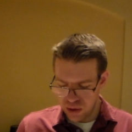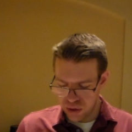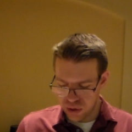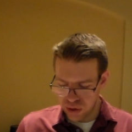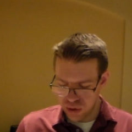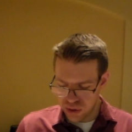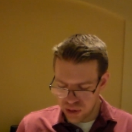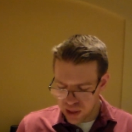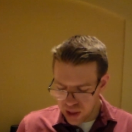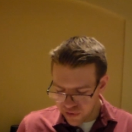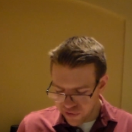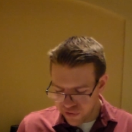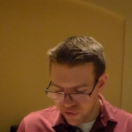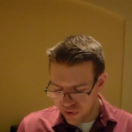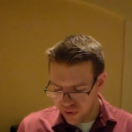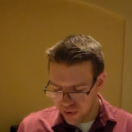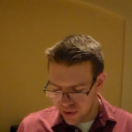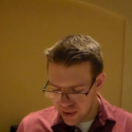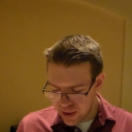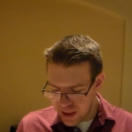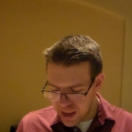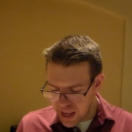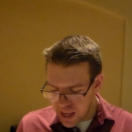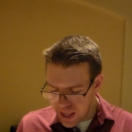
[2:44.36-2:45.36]
so
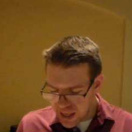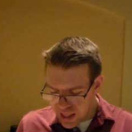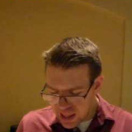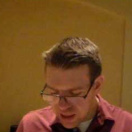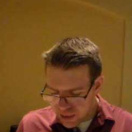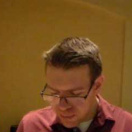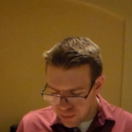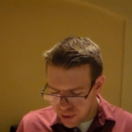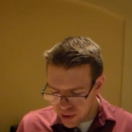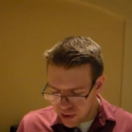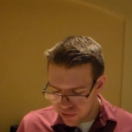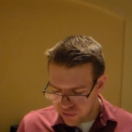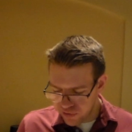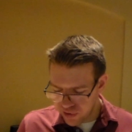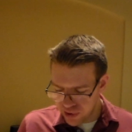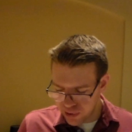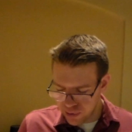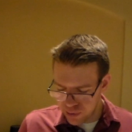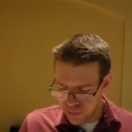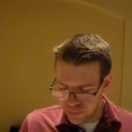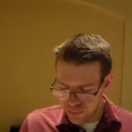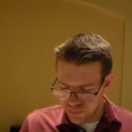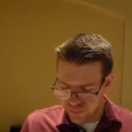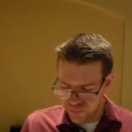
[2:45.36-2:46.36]
therefore any one of
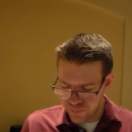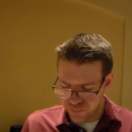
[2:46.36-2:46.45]
you